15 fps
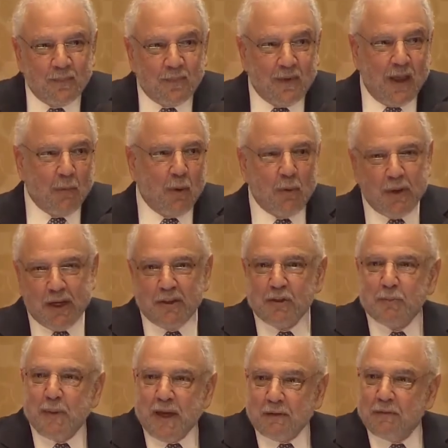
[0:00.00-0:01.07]
And when we
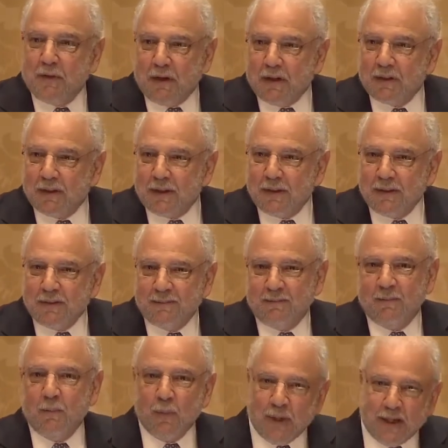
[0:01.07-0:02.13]
expect very little,
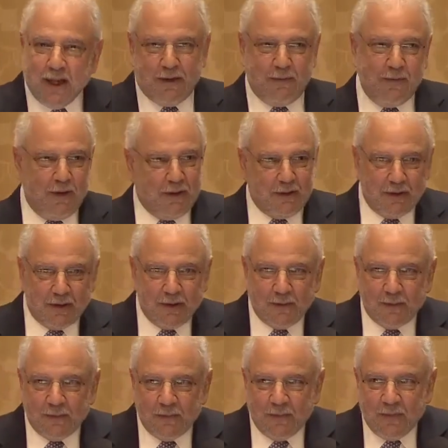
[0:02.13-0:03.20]
we get very little.
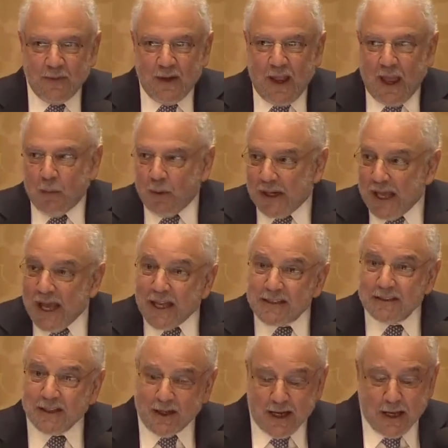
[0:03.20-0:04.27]
And what has
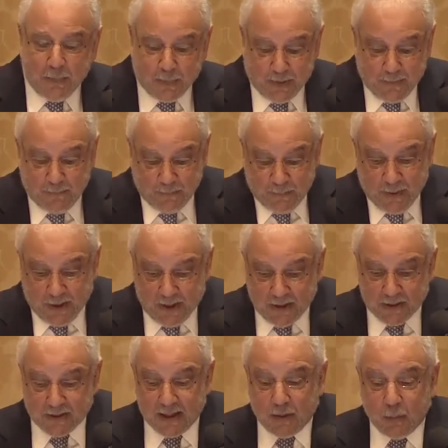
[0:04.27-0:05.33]
to happen
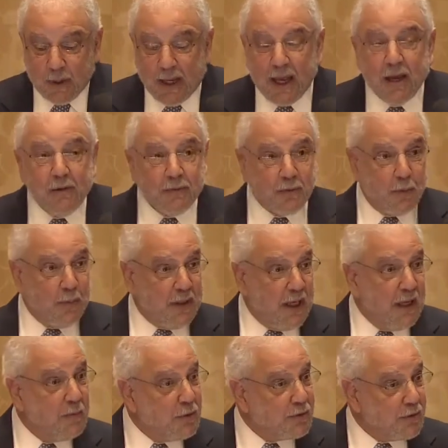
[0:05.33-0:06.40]
is that we have to be
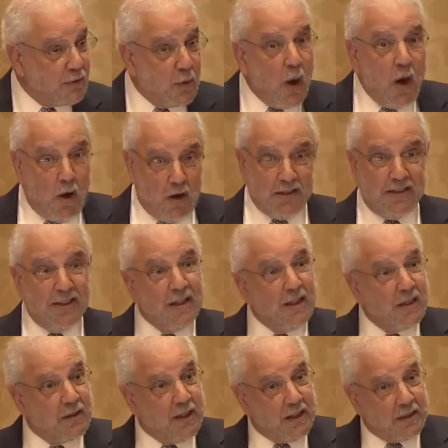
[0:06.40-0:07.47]
able to
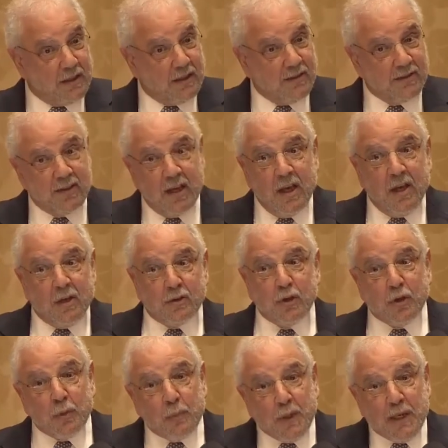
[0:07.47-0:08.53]
articulate this to
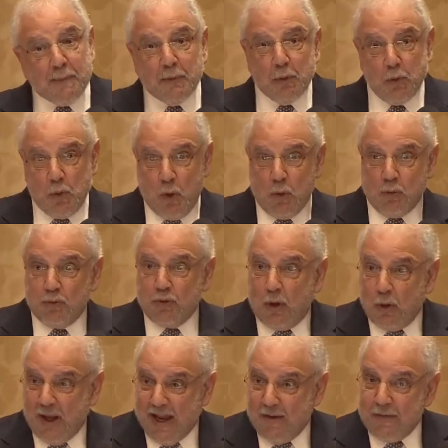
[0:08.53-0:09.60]
the people who hold,
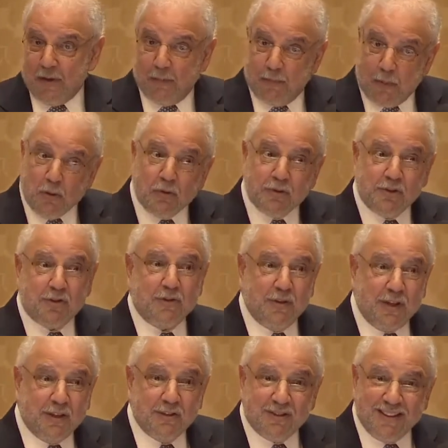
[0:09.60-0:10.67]
have the purse
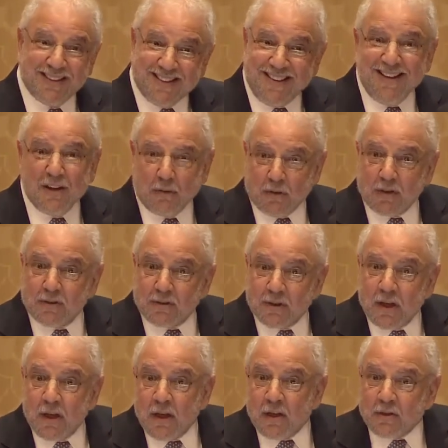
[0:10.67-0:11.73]
strings in Congress,
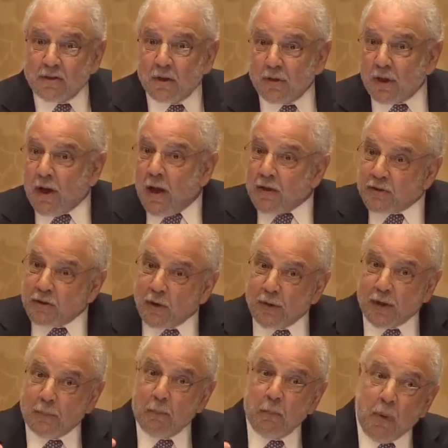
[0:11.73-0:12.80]
so that, so
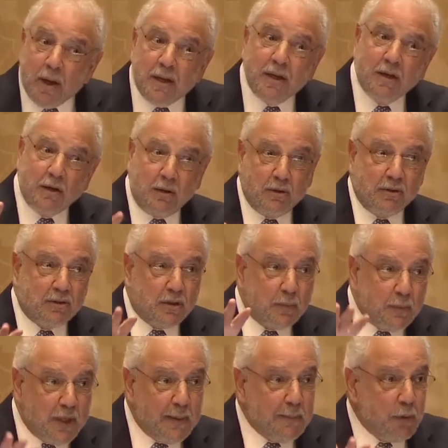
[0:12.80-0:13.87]
that money goes to
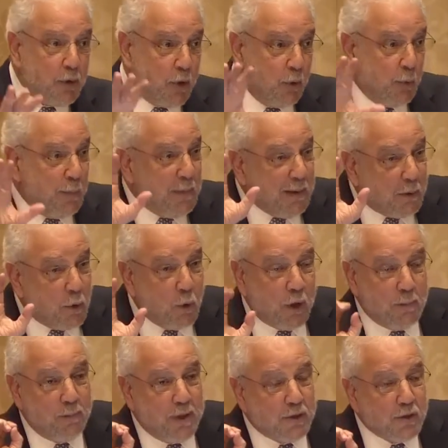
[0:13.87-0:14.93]
people who can be, who
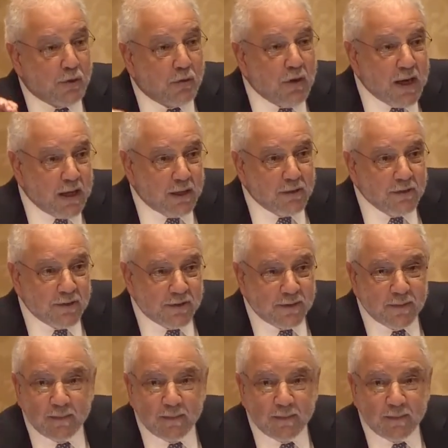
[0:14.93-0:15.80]
can be trained